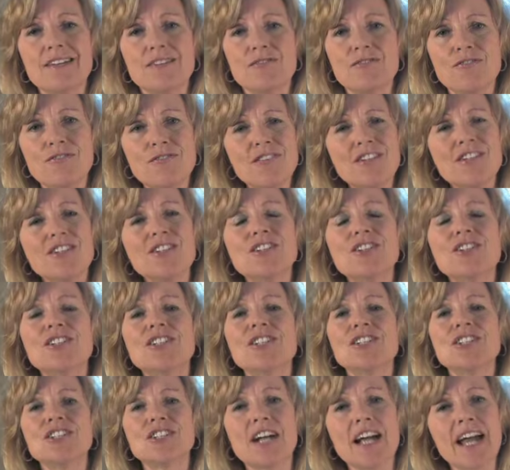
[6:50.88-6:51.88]
feel
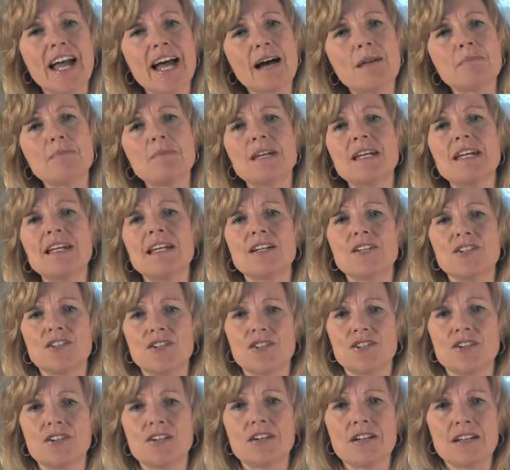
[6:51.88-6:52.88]
good, you're happy, and
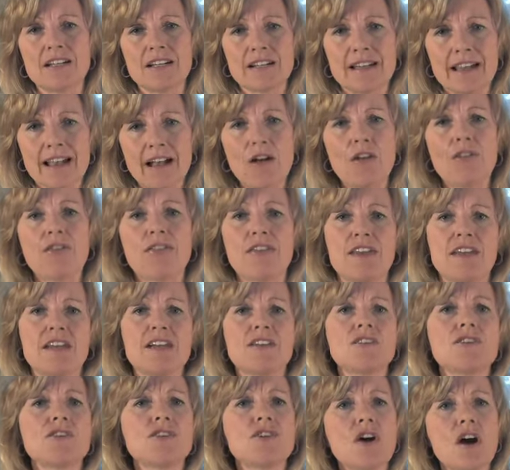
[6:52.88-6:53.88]
you're healthy,
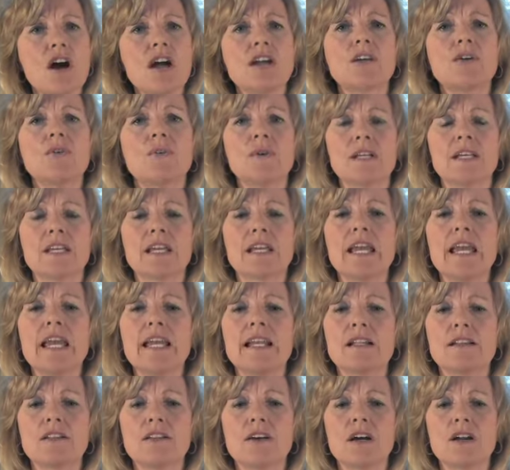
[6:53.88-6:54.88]
and you're not going to
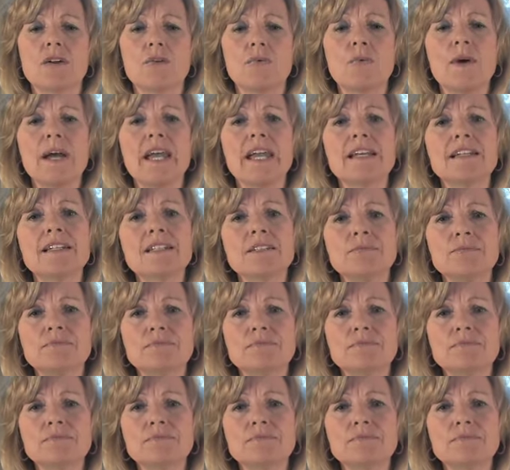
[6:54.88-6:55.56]
gain a lot of weight.